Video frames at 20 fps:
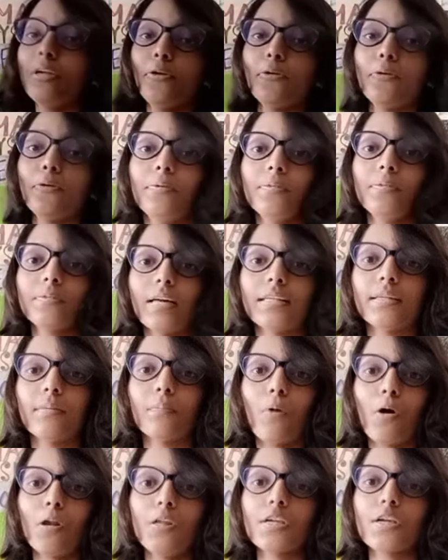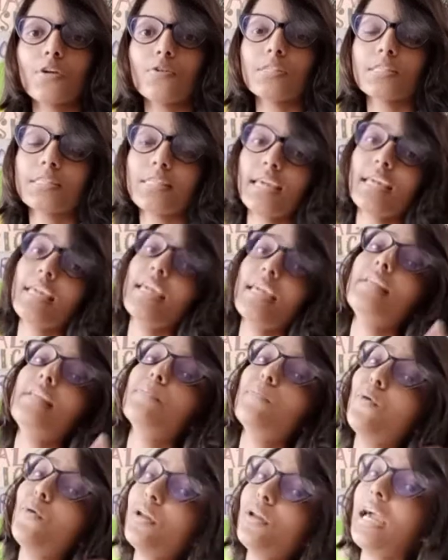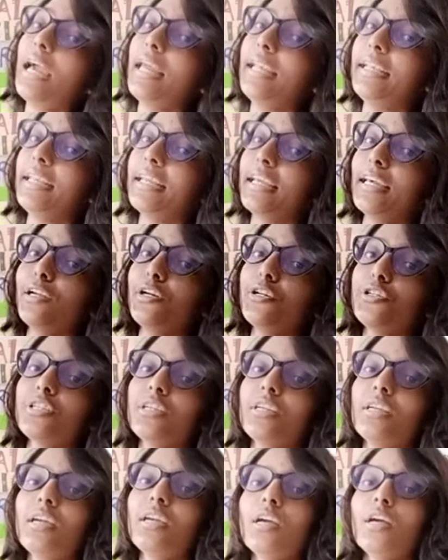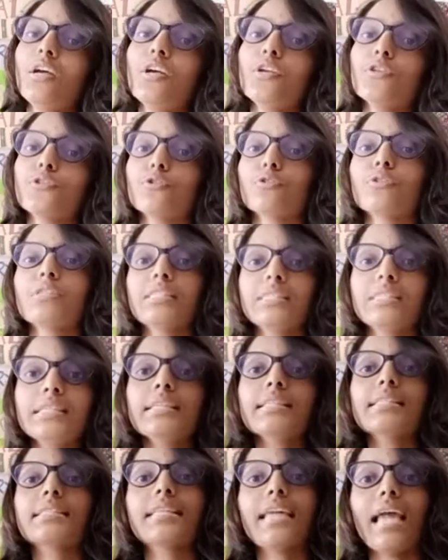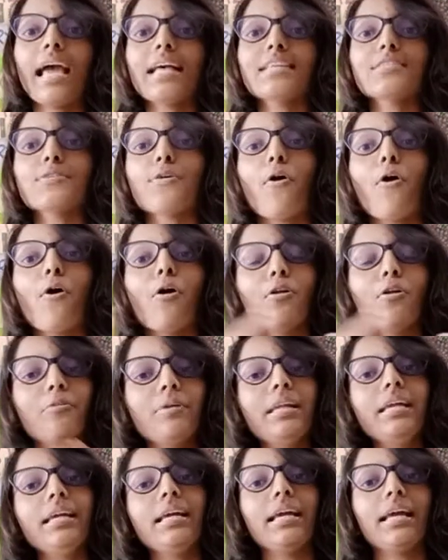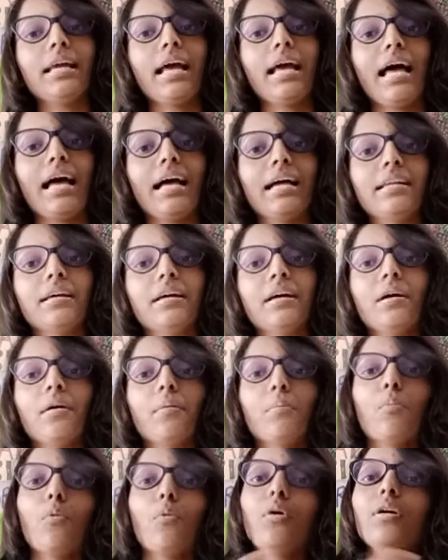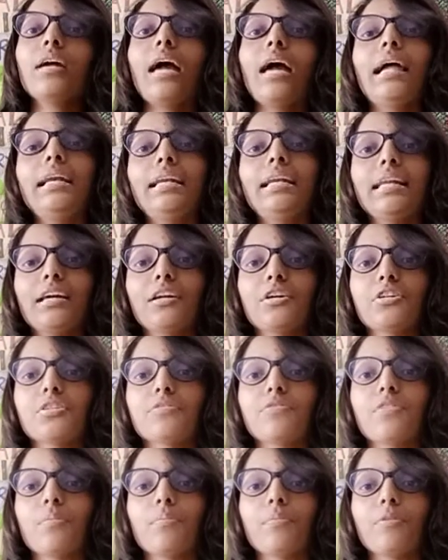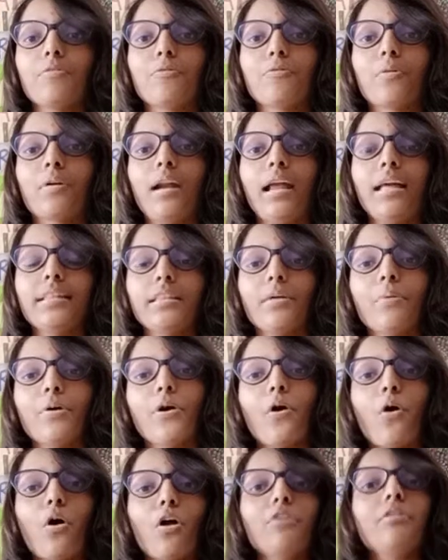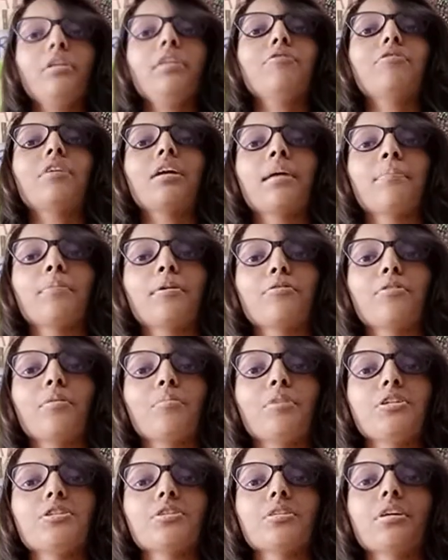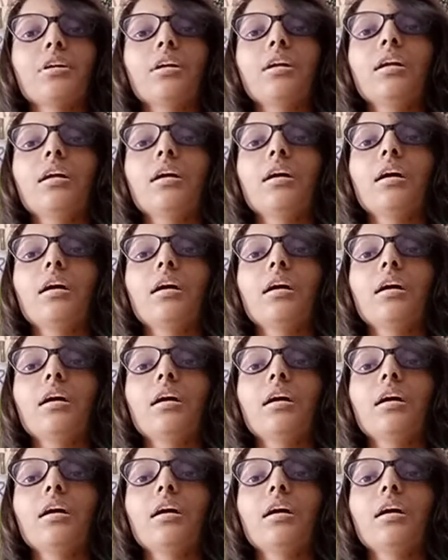know that the molecules, they gain more kinetic energy. So since gas already had more kinetic energy from before and they were already far apart from each other,